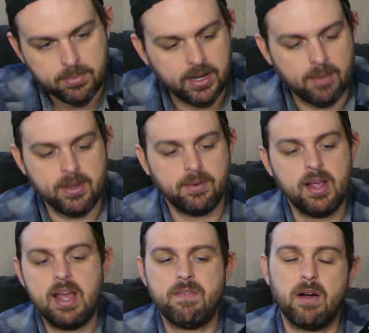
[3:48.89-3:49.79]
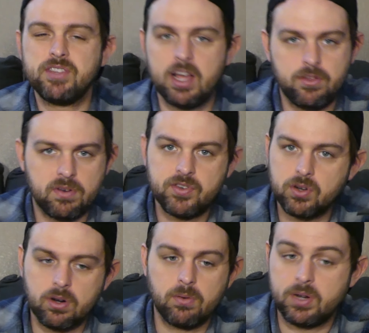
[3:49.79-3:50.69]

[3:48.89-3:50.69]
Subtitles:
But I mean, if I was at a thrift store,